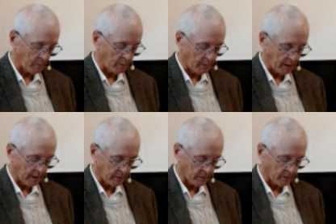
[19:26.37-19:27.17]
He
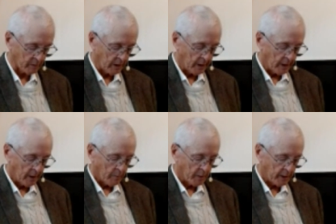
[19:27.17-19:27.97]
married her,
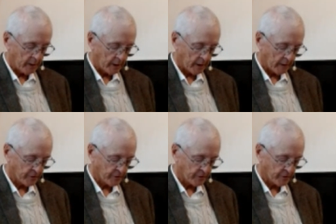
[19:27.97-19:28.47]
but he did not have